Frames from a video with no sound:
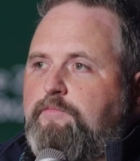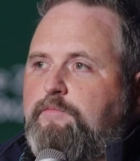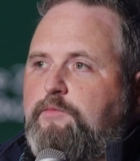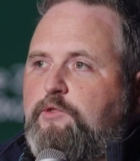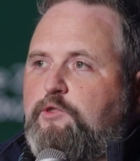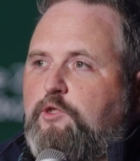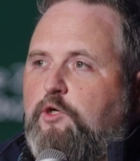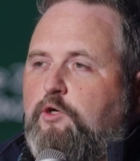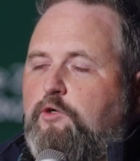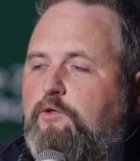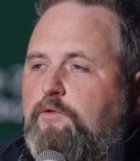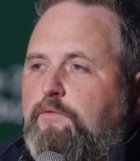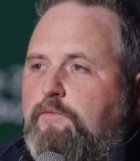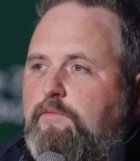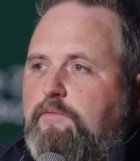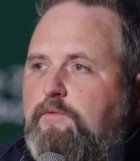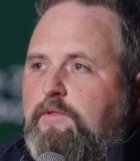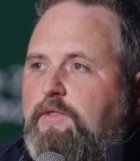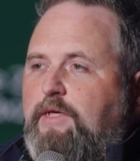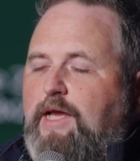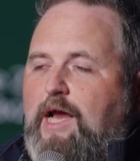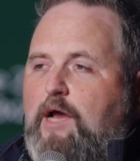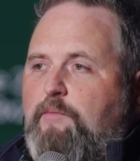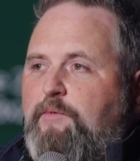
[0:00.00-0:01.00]
So
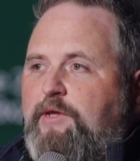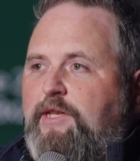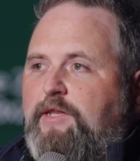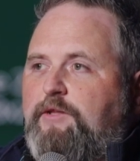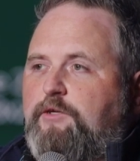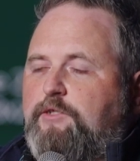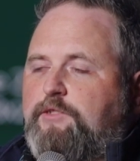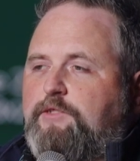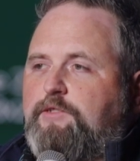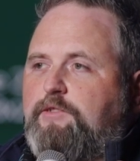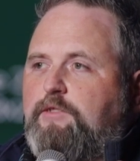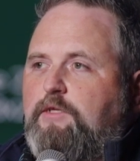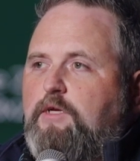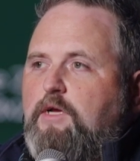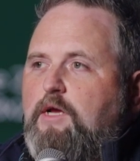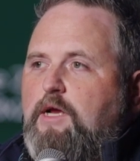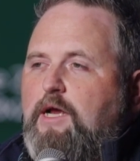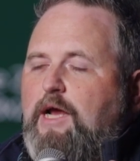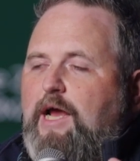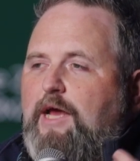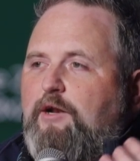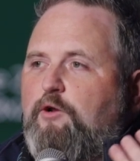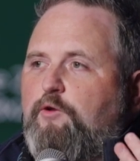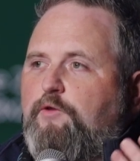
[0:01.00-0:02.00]
yeah,
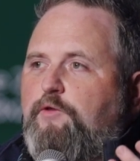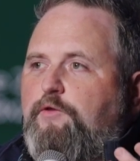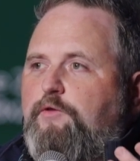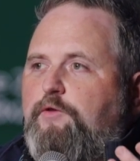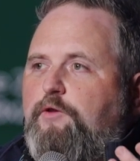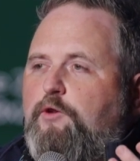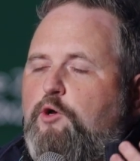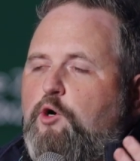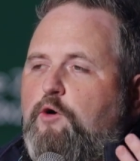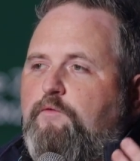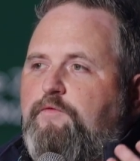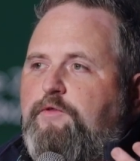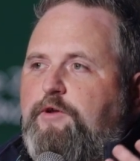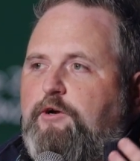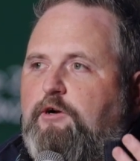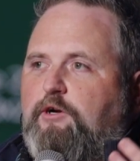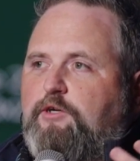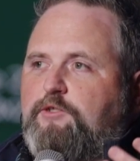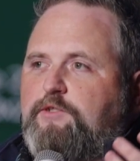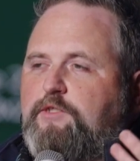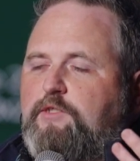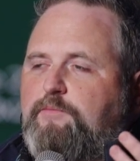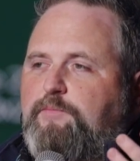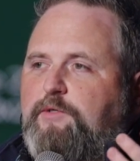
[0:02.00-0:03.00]
I don't know if there
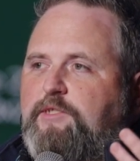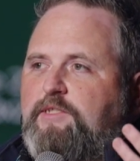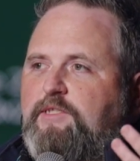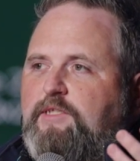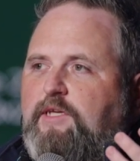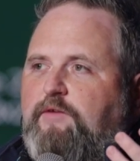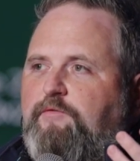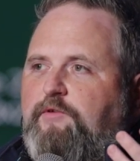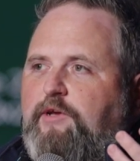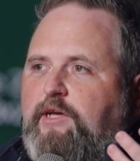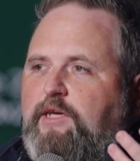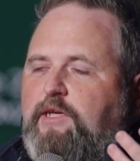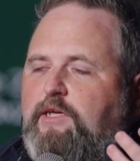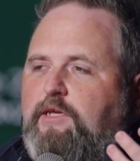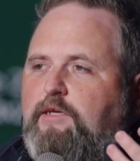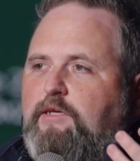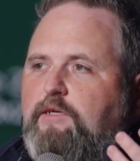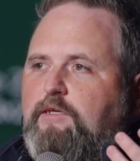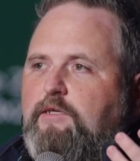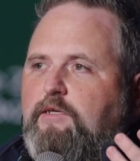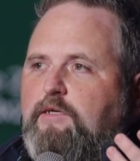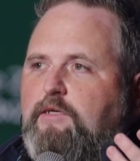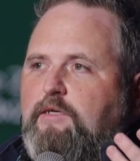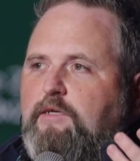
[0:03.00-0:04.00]
are
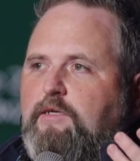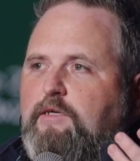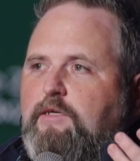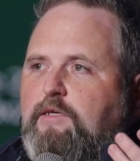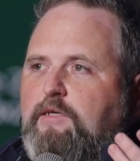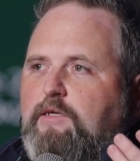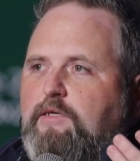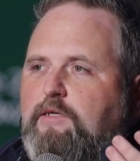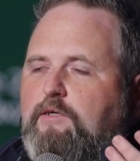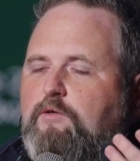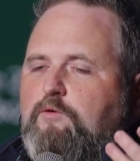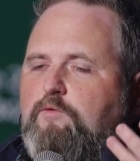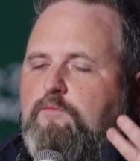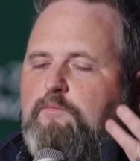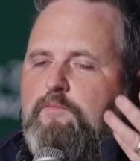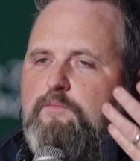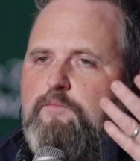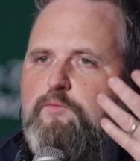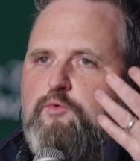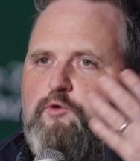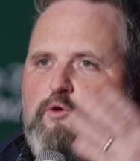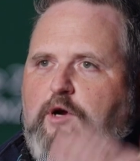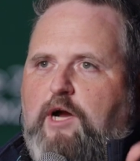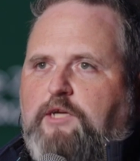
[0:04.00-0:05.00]
specific
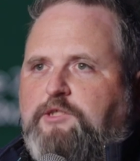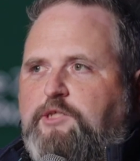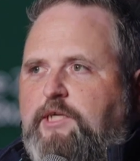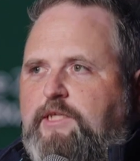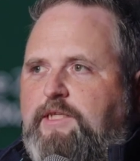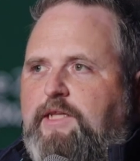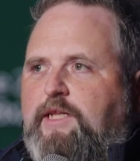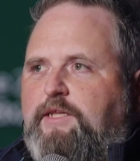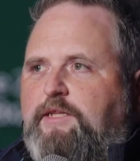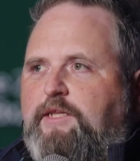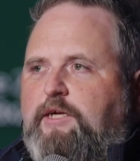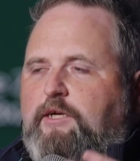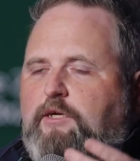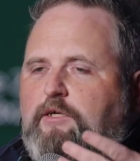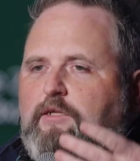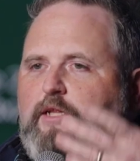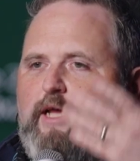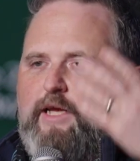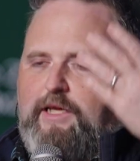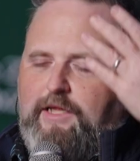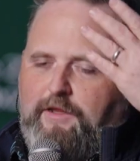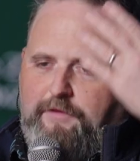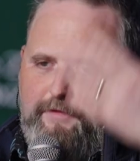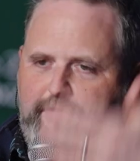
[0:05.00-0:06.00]
project that they're
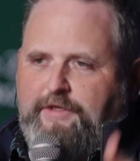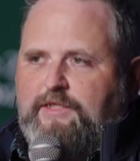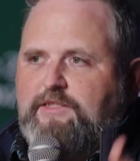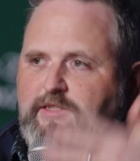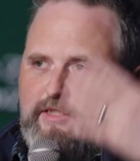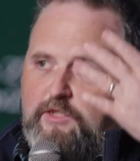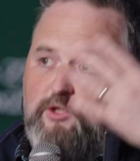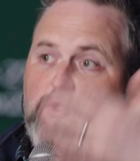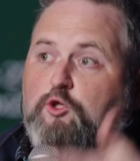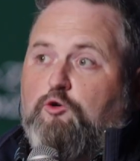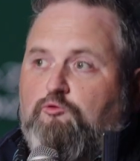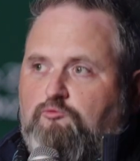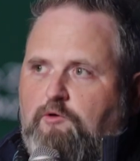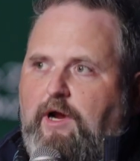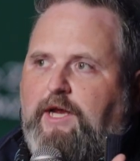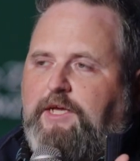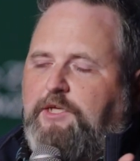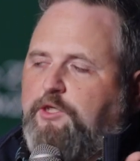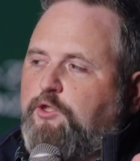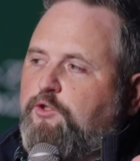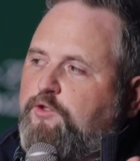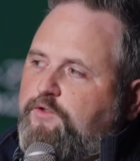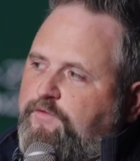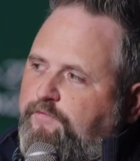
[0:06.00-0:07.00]
like, this is the right
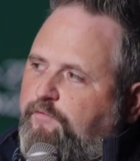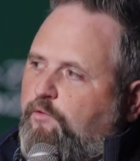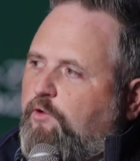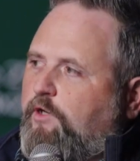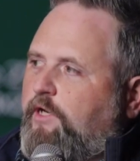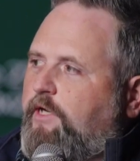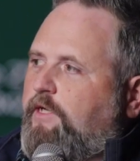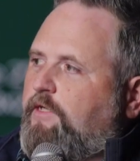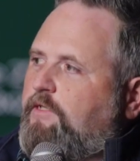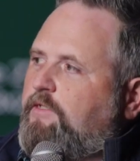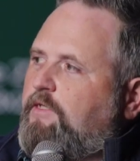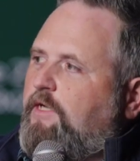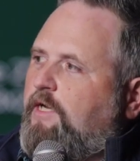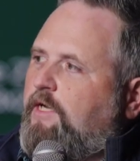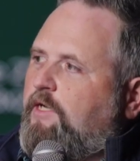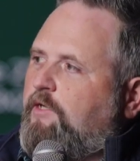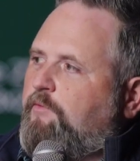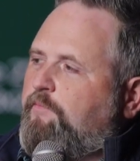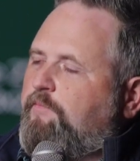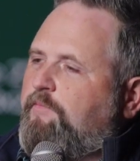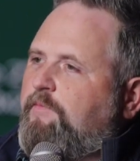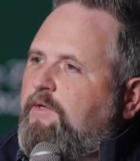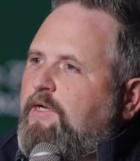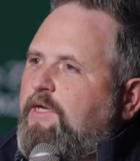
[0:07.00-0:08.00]
use for it.
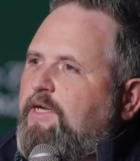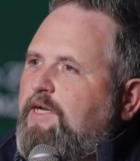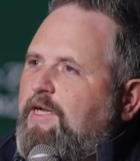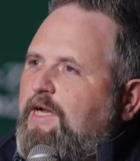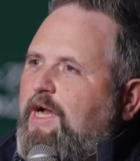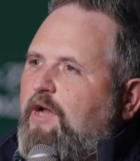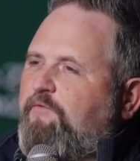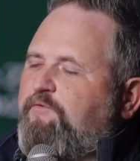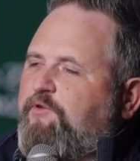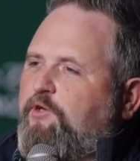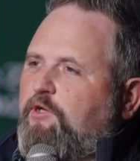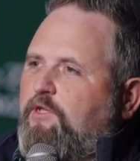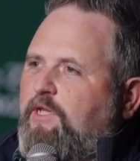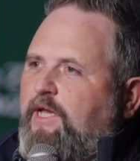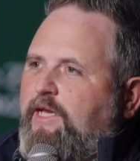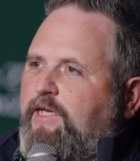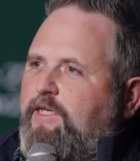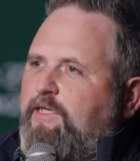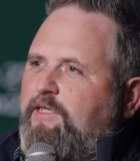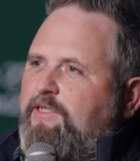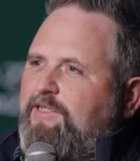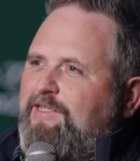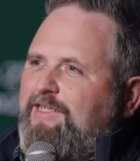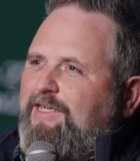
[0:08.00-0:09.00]
I feel
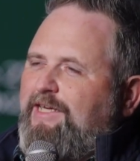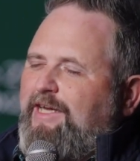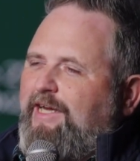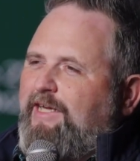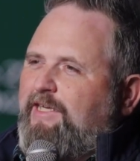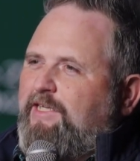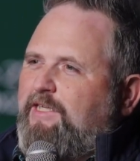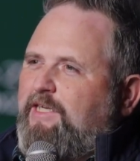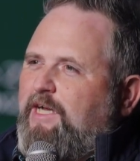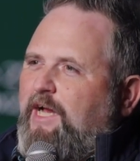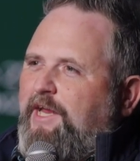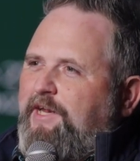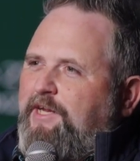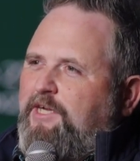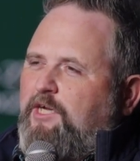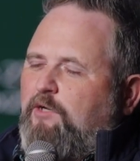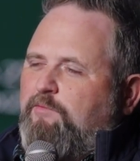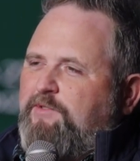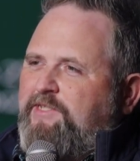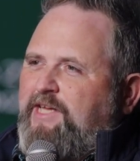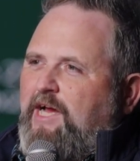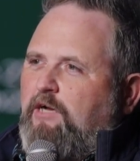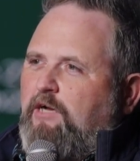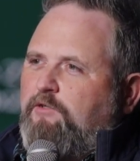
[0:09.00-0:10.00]
like it kind of
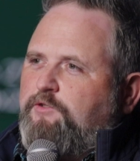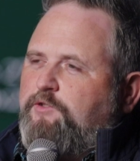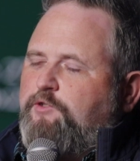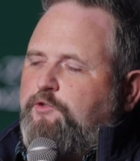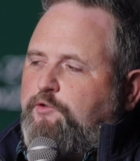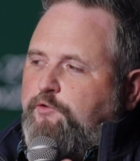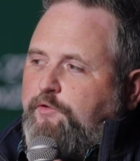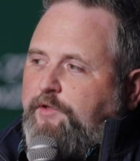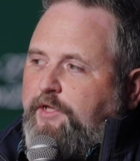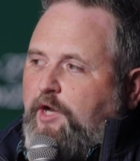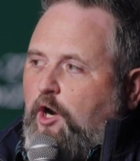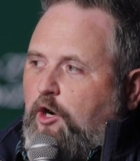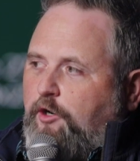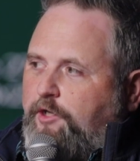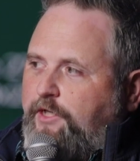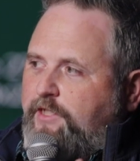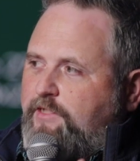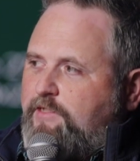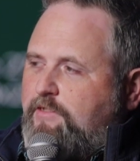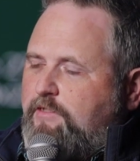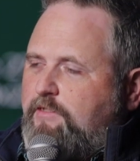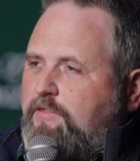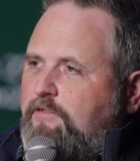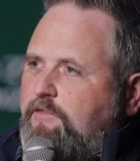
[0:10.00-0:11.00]
comes down to the
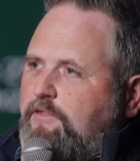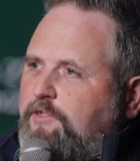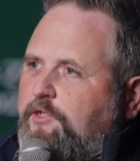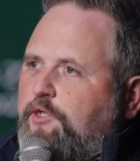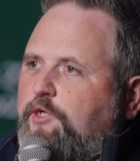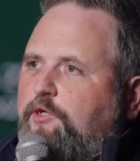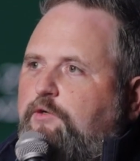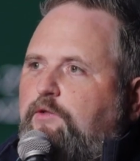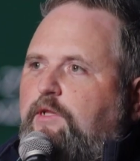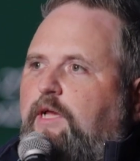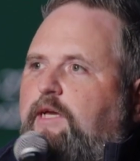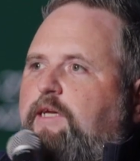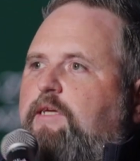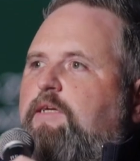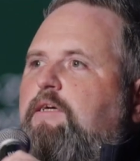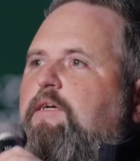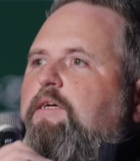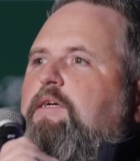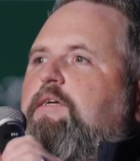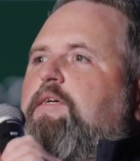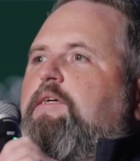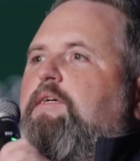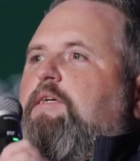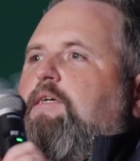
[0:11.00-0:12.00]
artist,
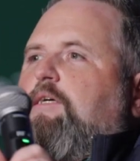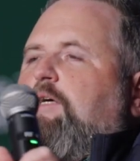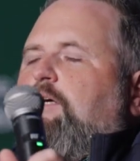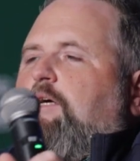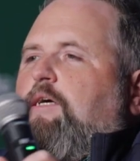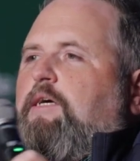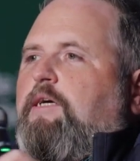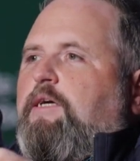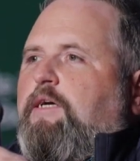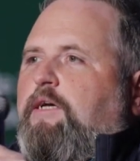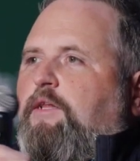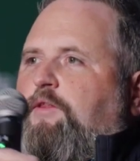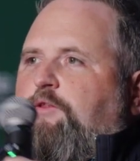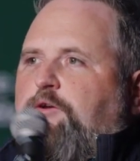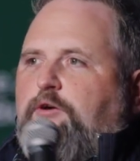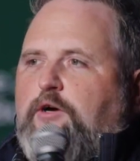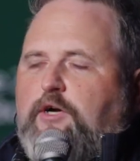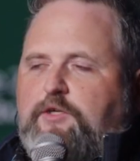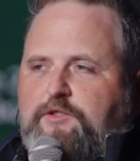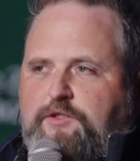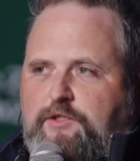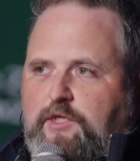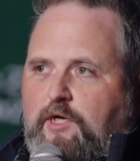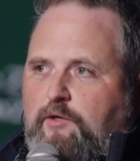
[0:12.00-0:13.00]
there
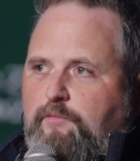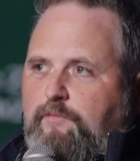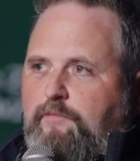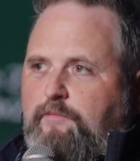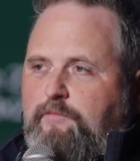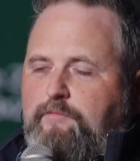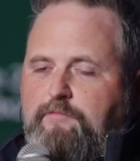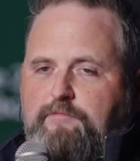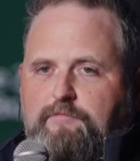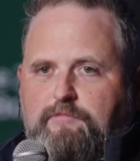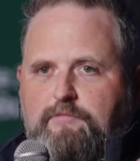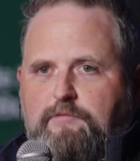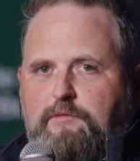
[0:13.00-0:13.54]
are some